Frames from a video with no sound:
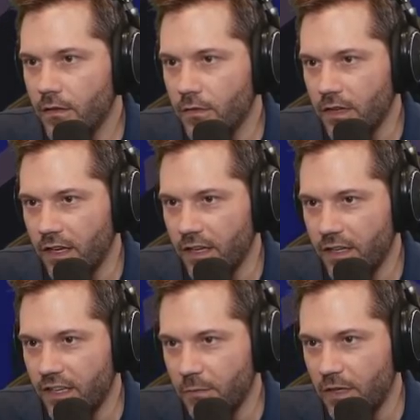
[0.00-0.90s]

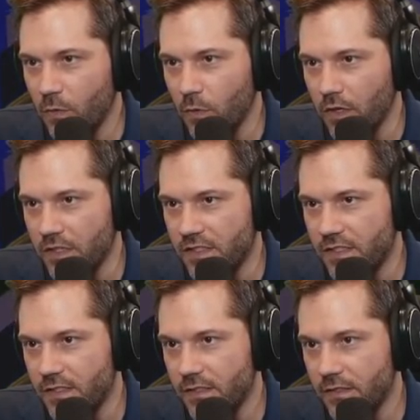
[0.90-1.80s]
Okay, give me
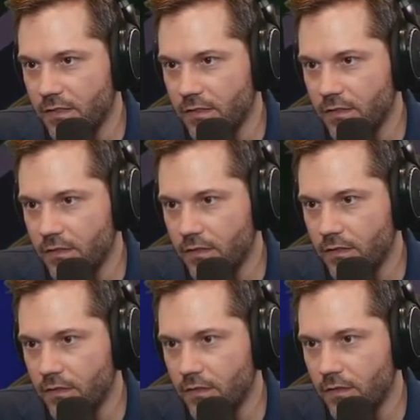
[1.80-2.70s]
cords.
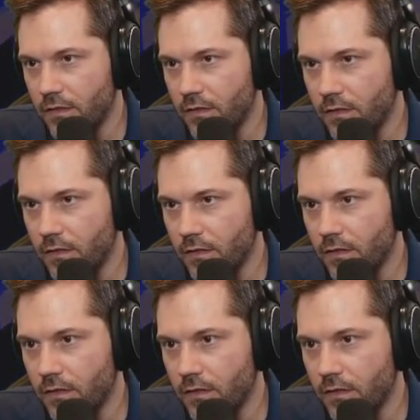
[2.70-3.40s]
Um, negative